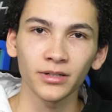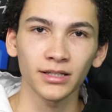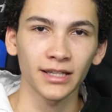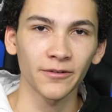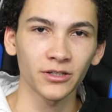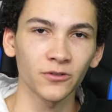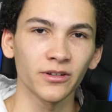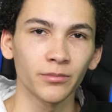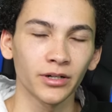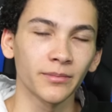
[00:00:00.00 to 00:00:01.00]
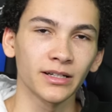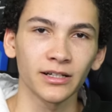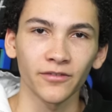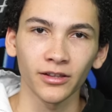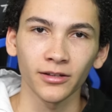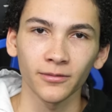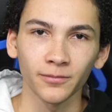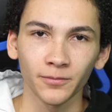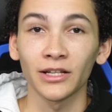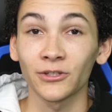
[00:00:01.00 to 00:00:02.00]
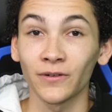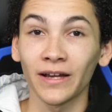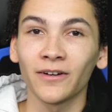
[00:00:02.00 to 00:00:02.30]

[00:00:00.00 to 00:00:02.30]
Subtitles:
because I was doing pretty much everything. So